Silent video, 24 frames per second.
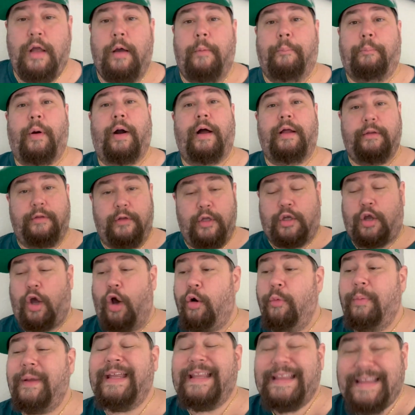But
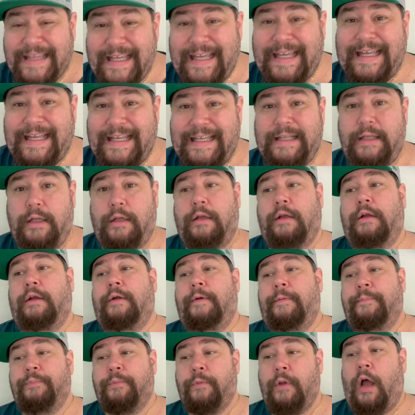Nakobe Dean,
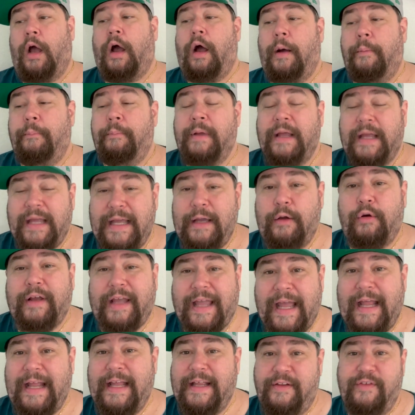um, he'll
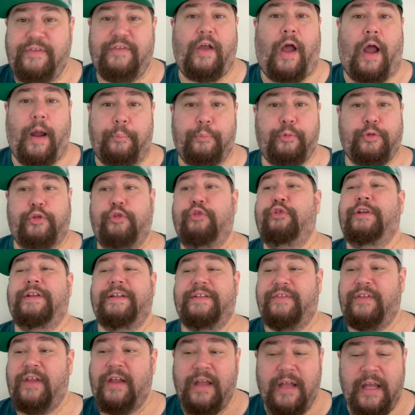get his
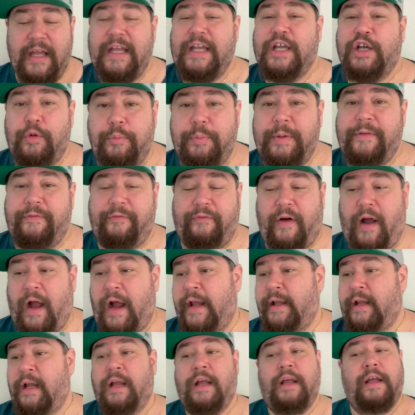opportunities. He'll be fine.